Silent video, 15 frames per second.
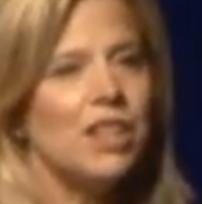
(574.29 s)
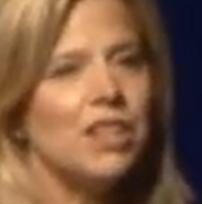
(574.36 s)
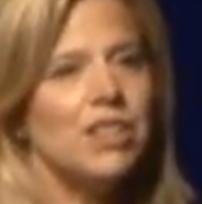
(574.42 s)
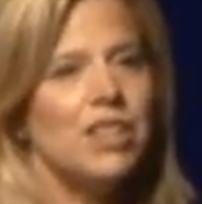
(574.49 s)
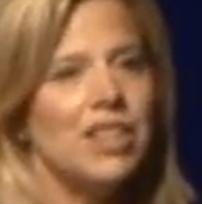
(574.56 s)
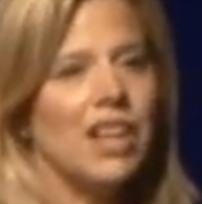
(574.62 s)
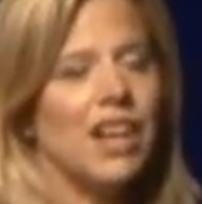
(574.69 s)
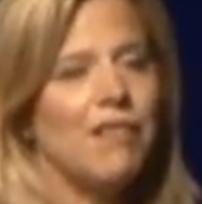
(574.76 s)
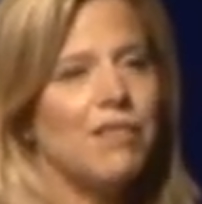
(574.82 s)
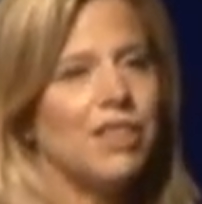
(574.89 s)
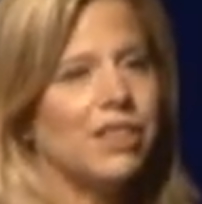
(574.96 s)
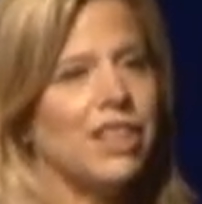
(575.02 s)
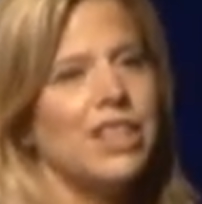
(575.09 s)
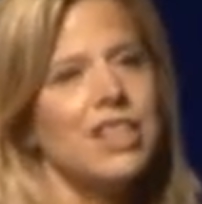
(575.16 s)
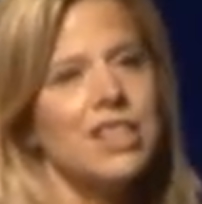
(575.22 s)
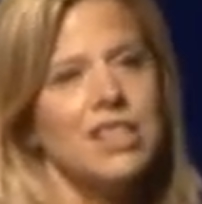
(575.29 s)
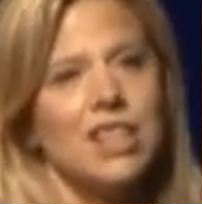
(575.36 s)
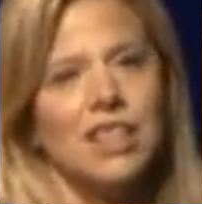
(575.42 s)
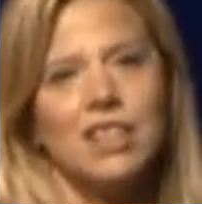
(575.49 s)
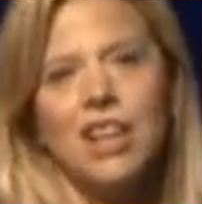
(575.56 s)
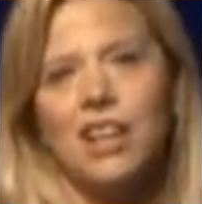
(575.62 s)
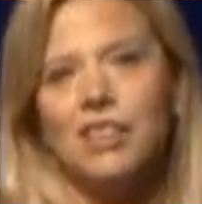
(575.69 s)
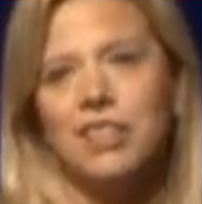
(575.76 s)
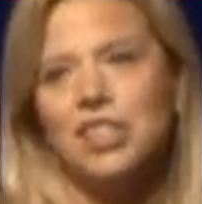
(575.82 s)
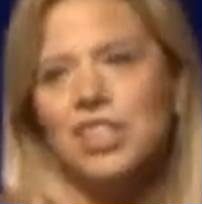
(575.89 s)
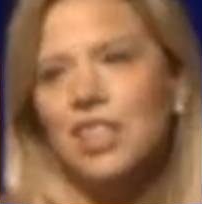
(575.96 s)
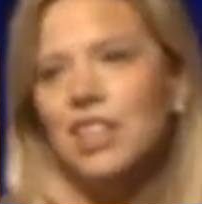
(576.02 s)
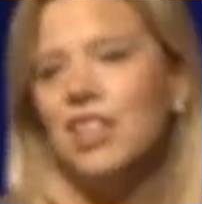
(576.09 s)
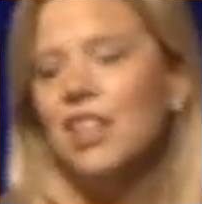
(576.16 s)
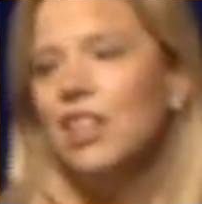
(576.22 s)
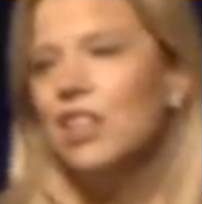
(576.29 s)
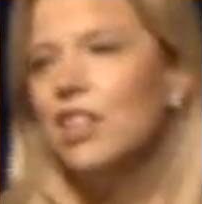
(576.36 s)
you need to have the latest technology,